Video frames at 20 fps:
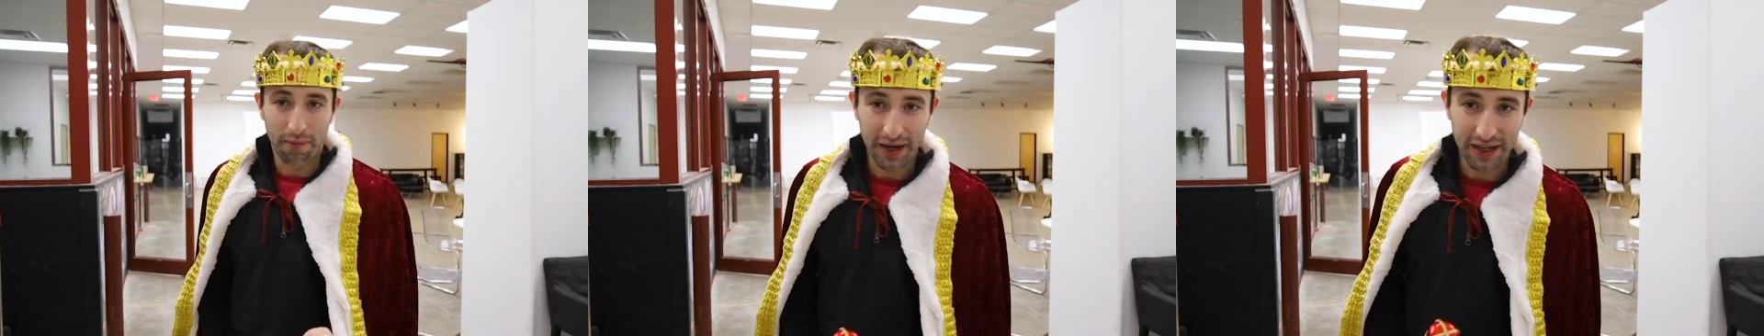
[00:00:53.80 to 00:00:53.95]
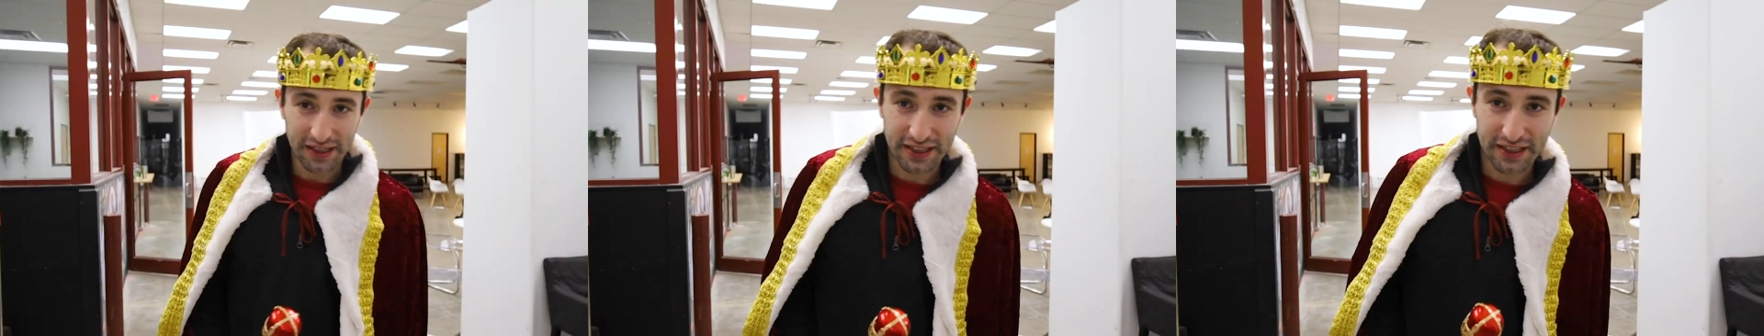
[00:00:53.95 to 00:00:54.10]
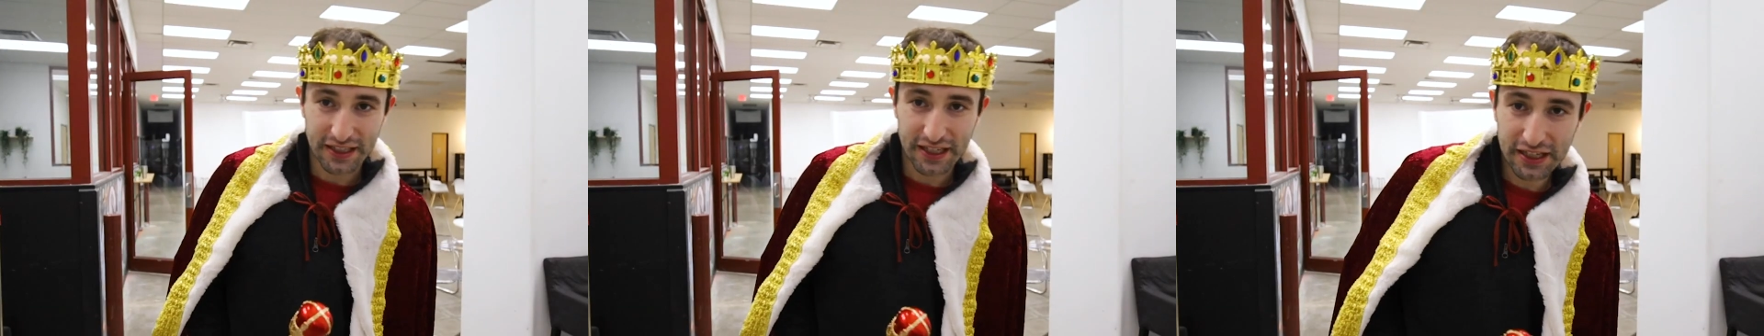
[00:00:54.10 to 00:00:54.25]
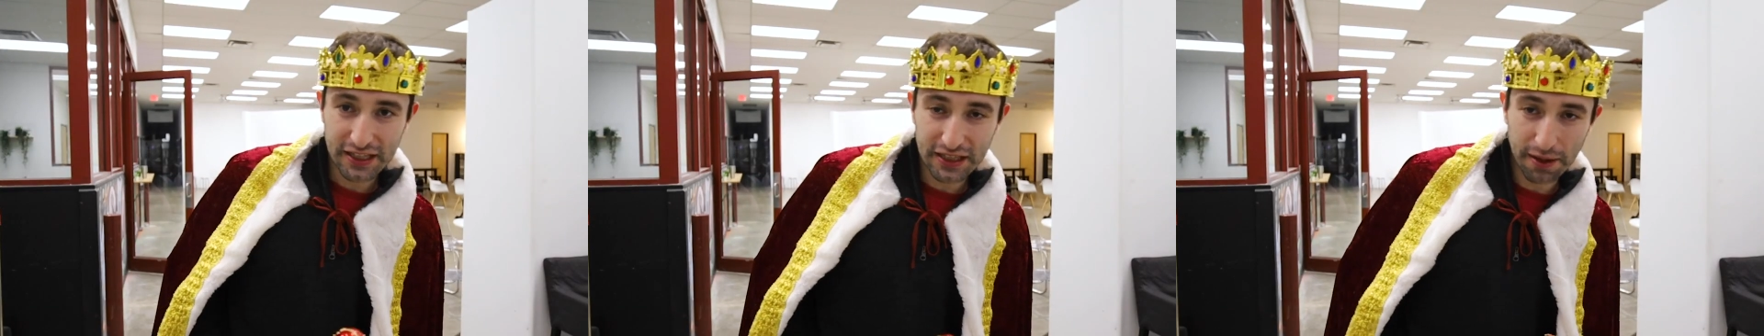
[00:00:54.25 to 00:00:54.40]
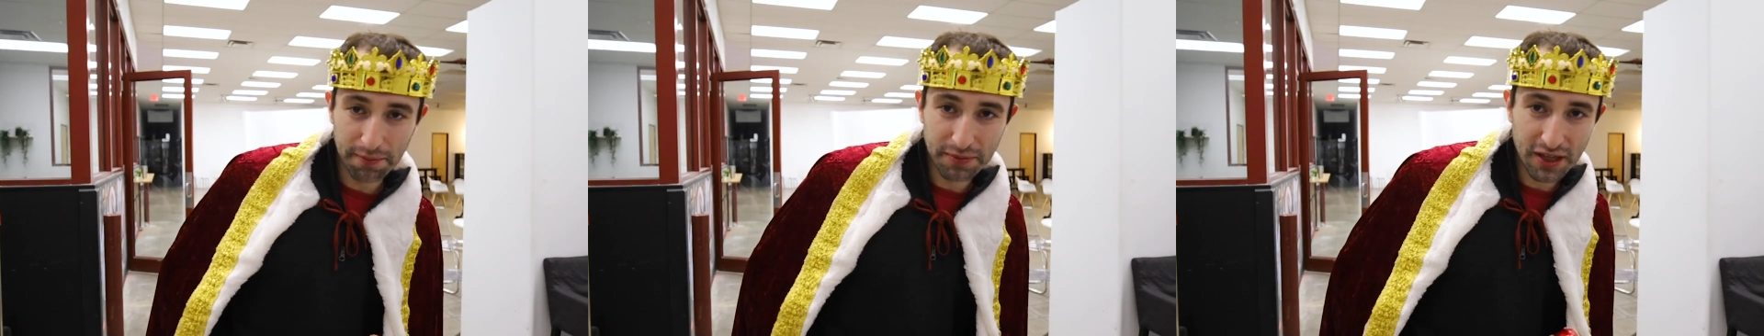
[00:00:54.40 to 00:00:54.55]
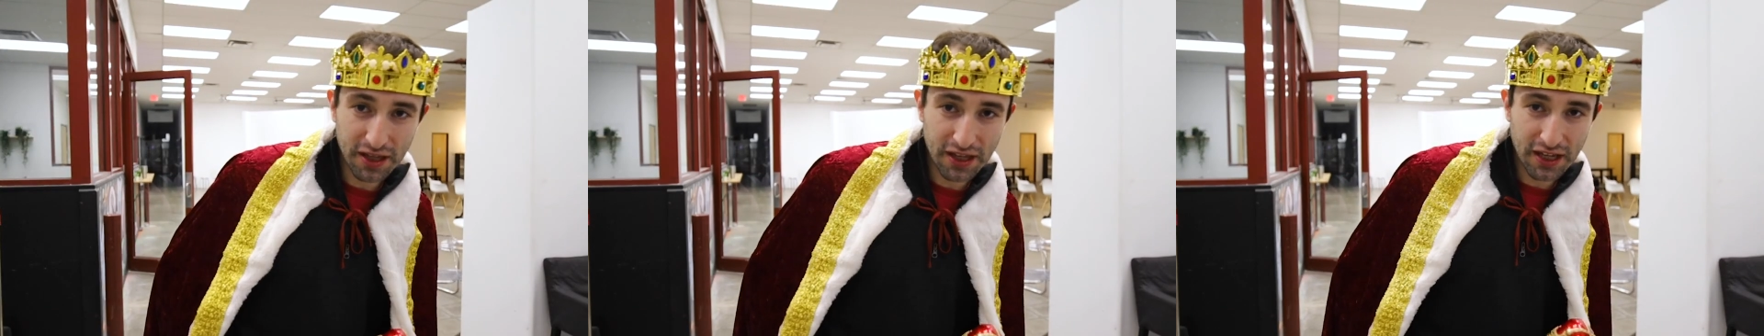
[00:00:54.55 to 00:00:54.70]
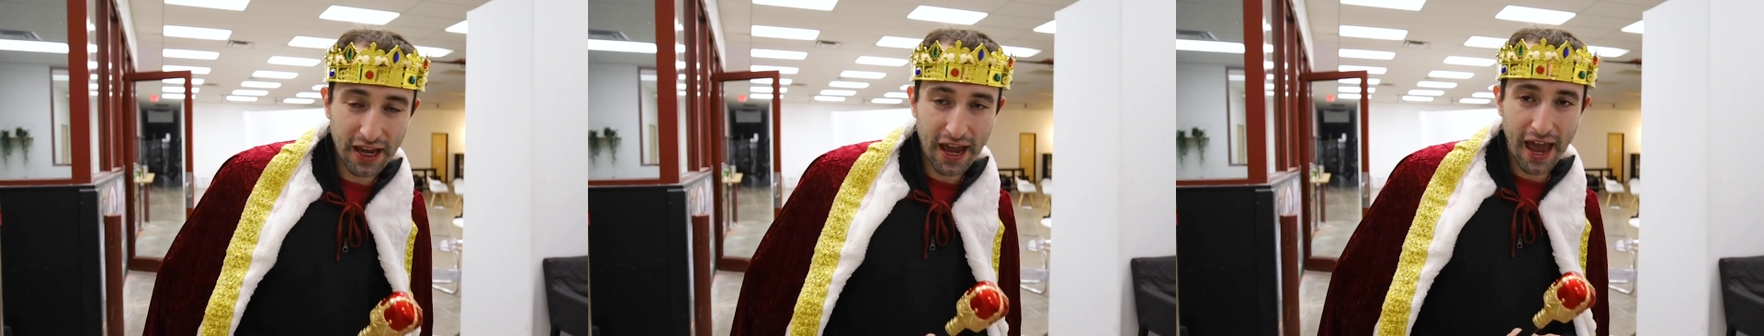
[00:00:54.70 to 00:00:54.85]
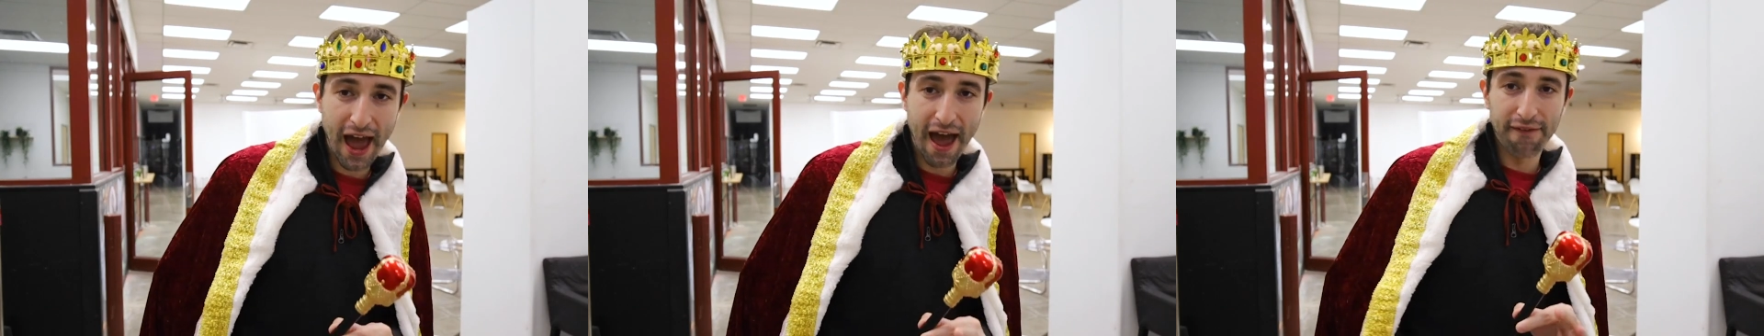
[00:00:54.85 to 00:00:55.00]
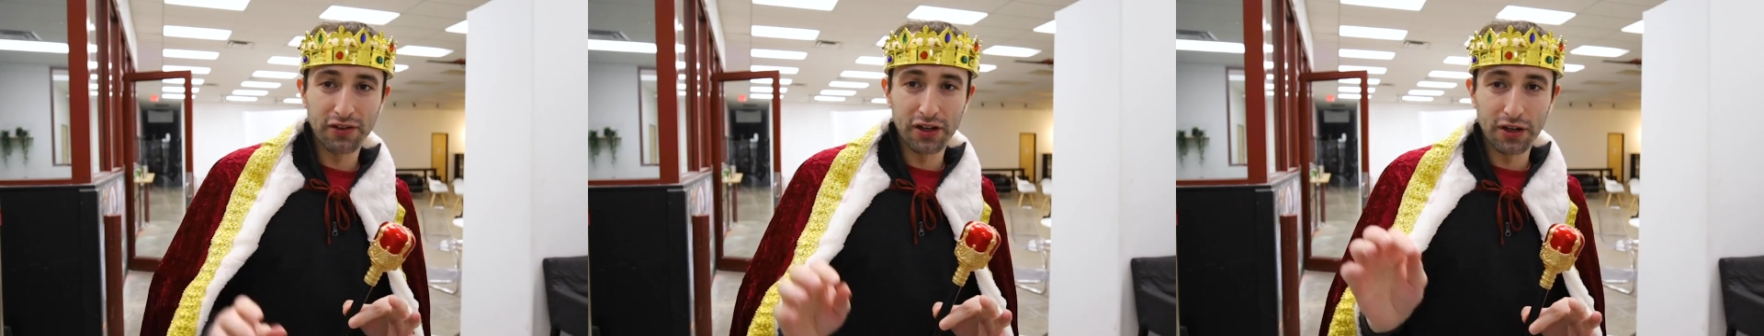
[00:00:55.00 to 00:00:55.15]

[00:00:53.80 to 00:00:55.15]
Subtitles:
Might see something that you have